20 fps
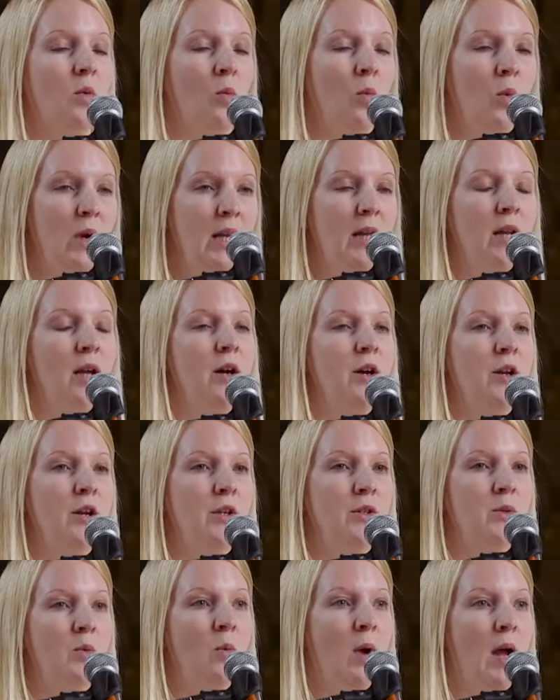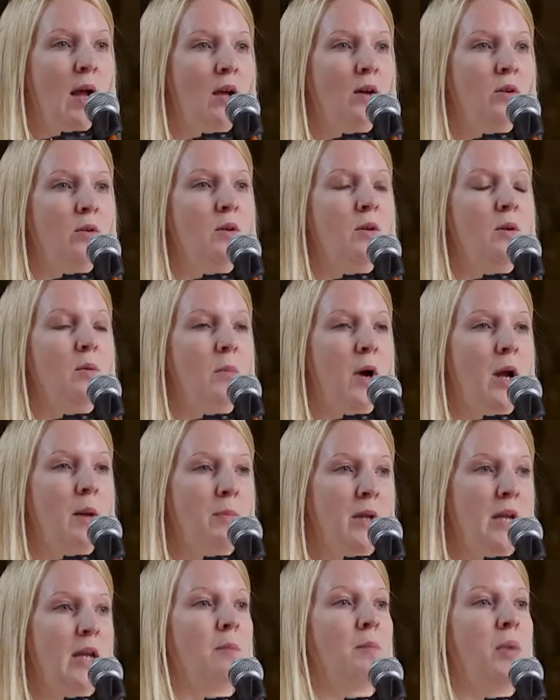We learn as well by
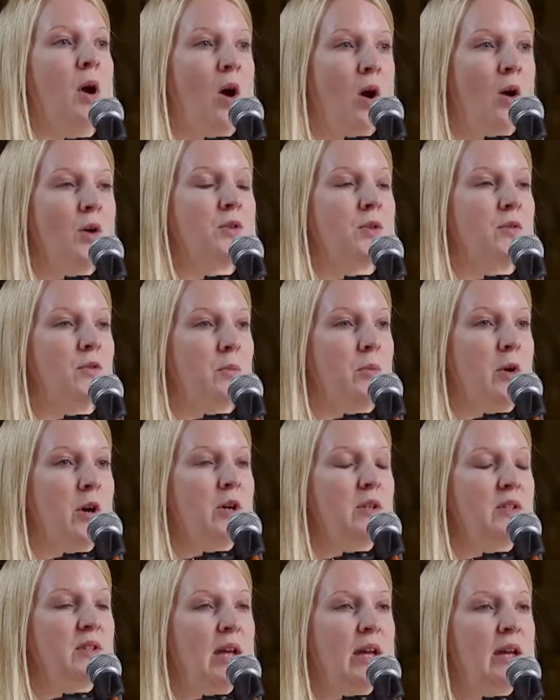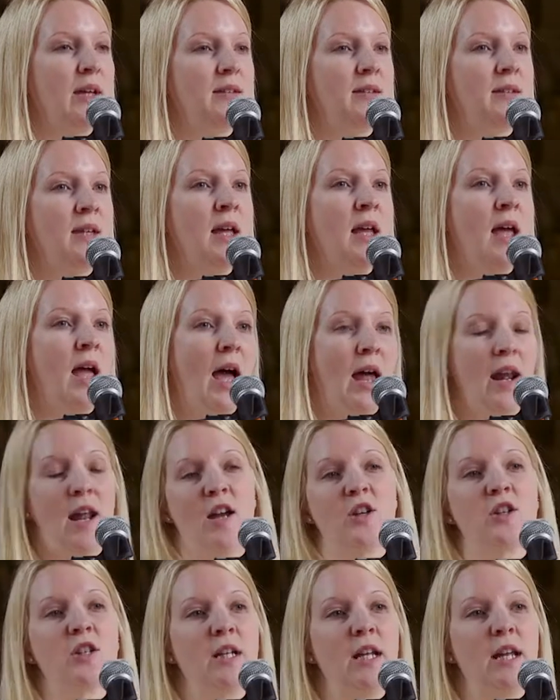being part of the process. And
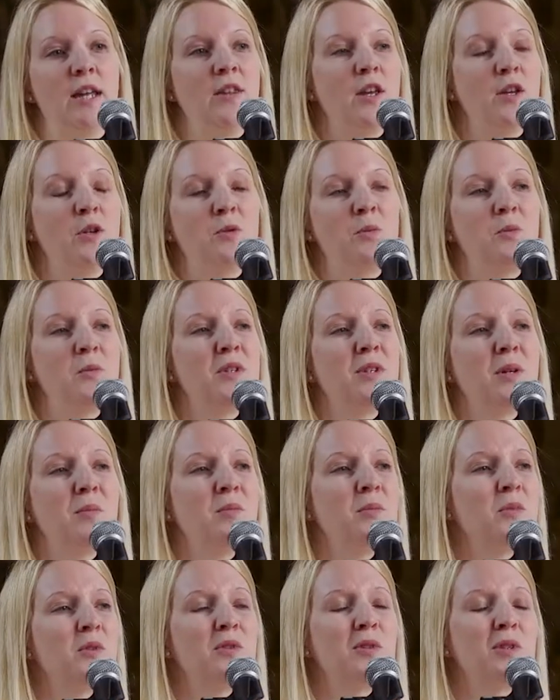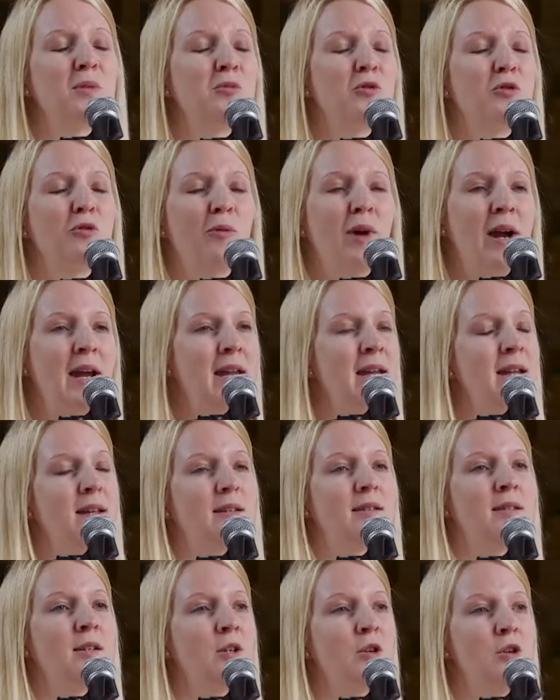actually, there's some
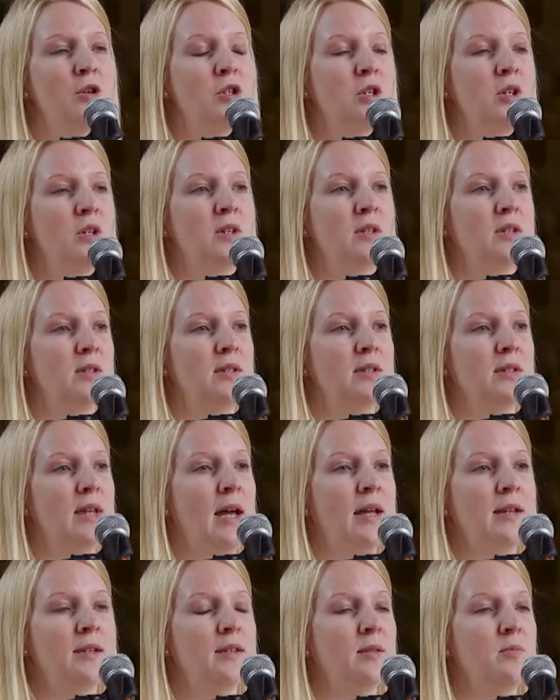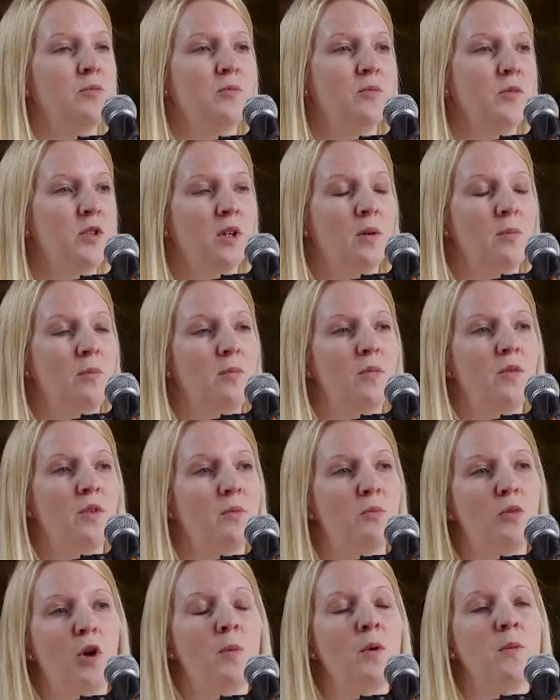great solutions and some
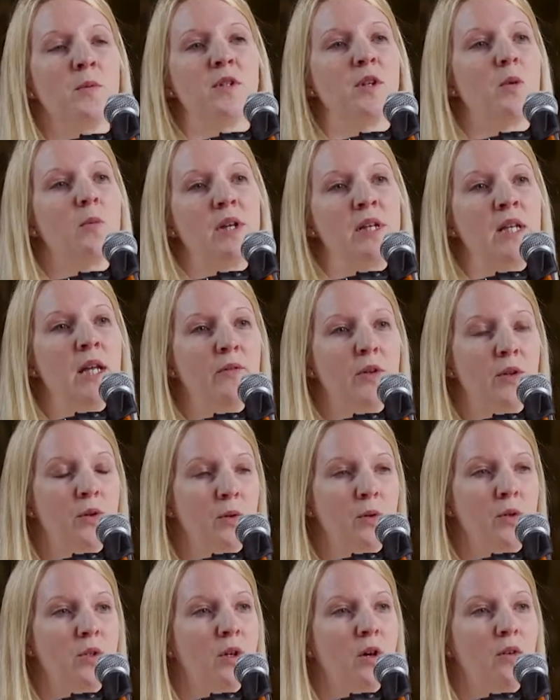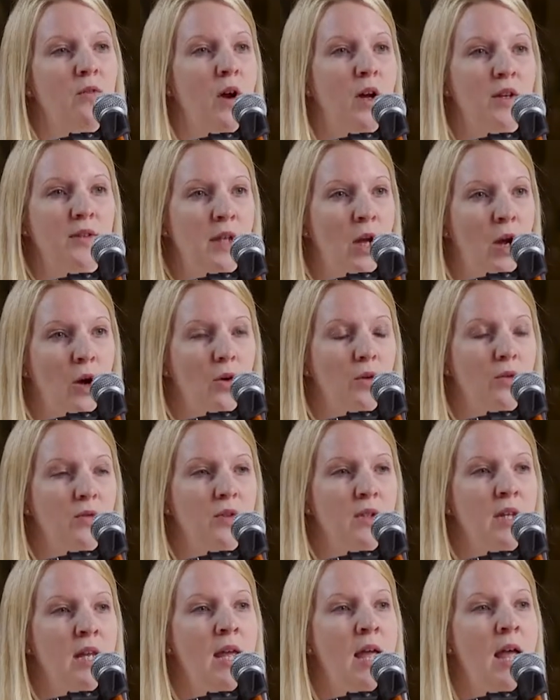problems that we'd never thought of
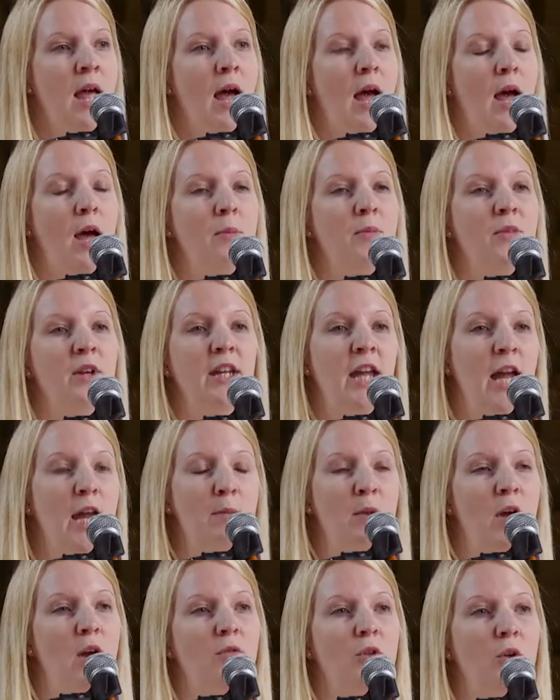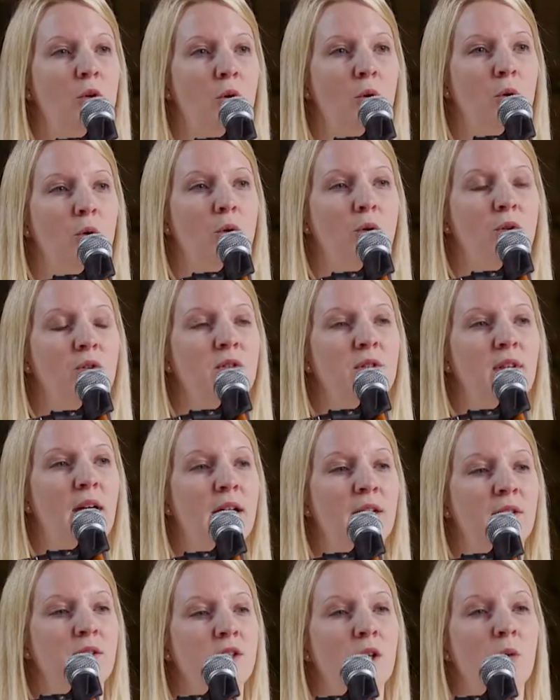ourselves that came out of the course.
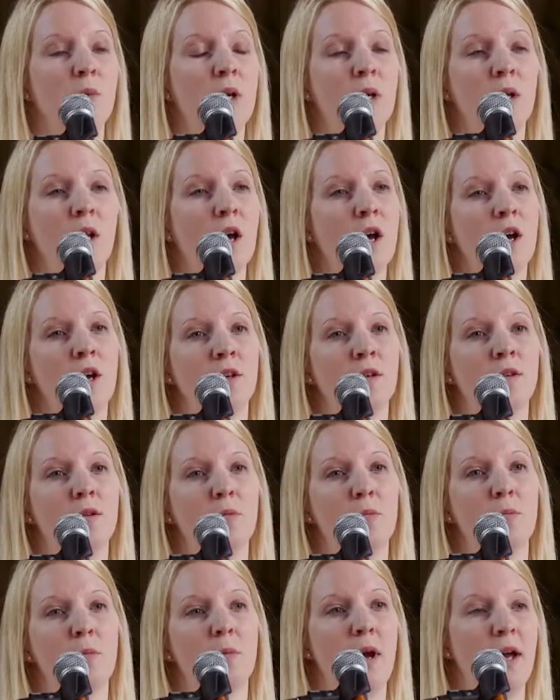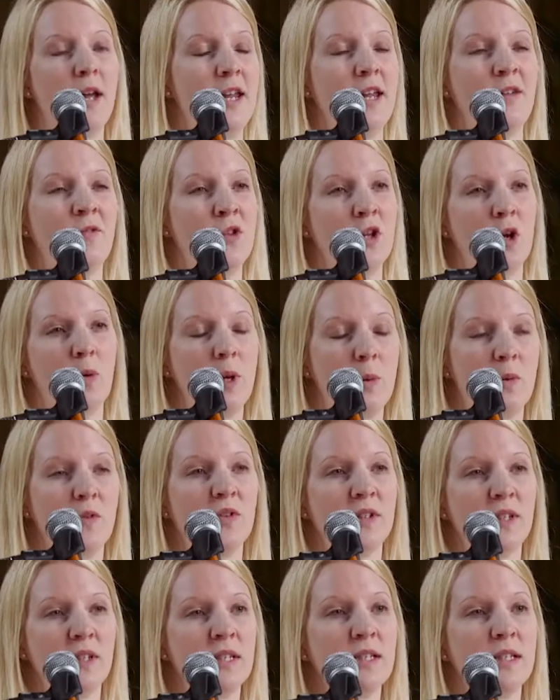And so we learn, even though we were
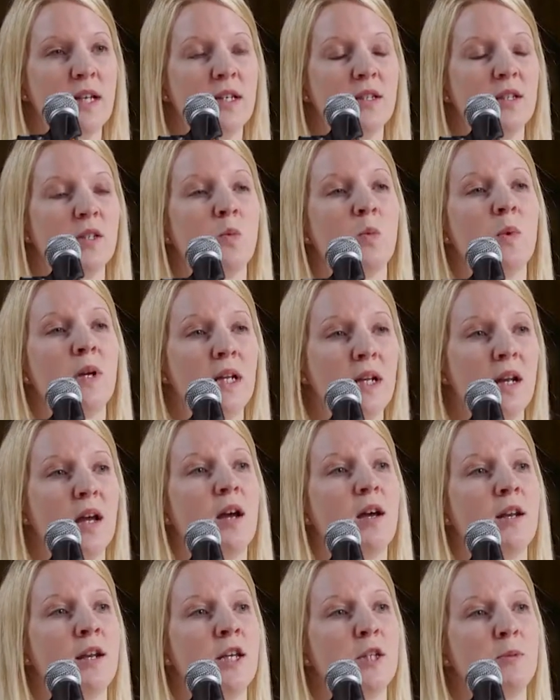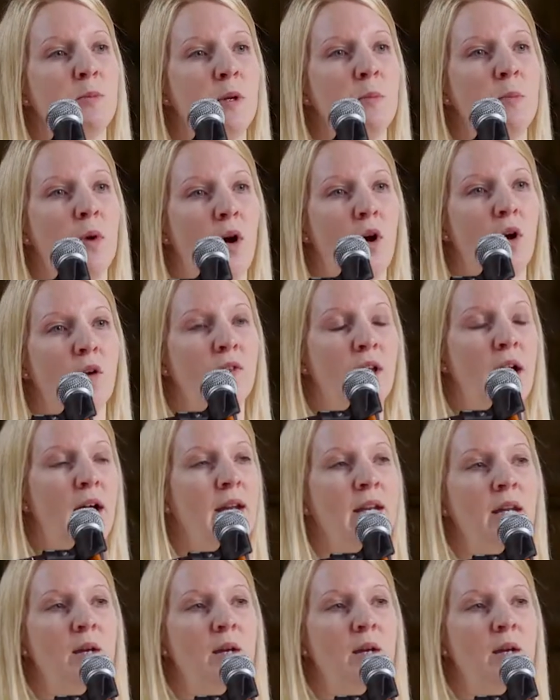facilitators, we learn as being part of that.